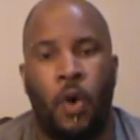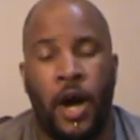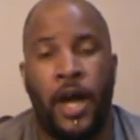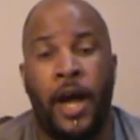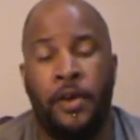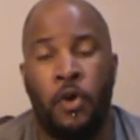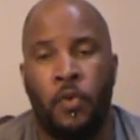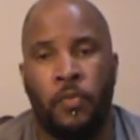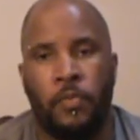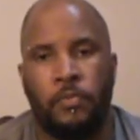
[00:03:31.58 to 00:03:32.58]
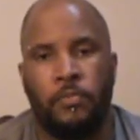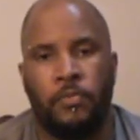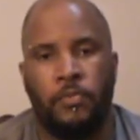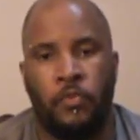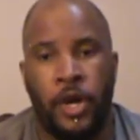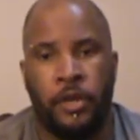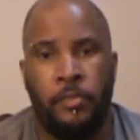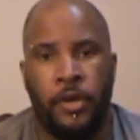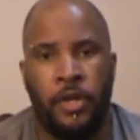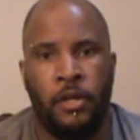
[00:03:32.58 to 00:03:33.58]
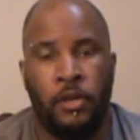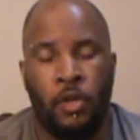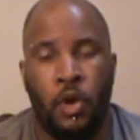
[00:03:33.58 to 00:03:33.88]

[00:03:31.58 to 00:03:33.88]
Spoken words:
why I don't recommend